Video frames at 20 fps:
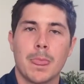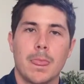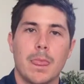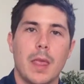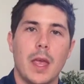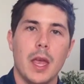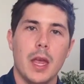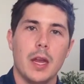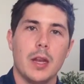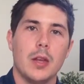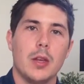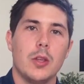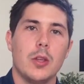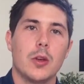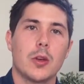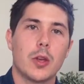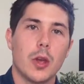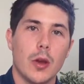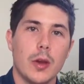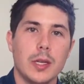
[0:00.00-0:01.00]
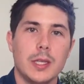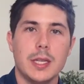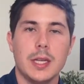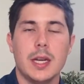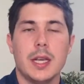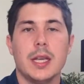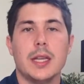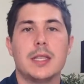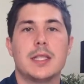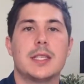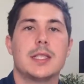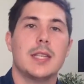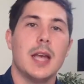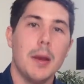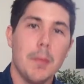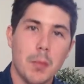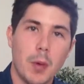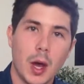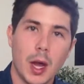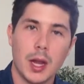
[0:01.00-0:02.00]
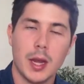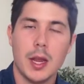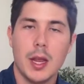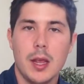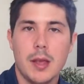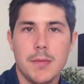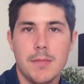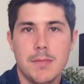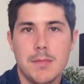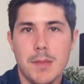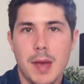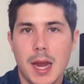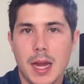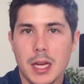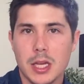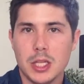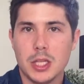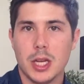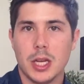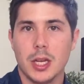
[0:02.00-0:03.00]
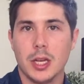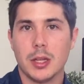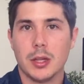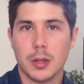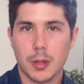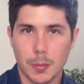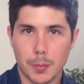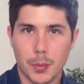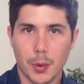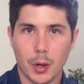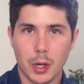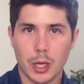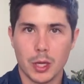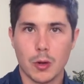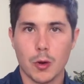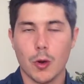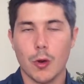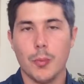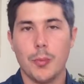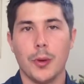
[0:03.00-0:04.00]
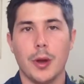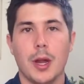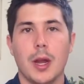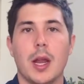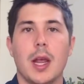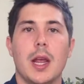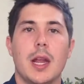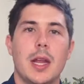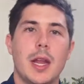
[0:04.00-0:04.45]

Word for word: then you're going to need someone managing the body corporate.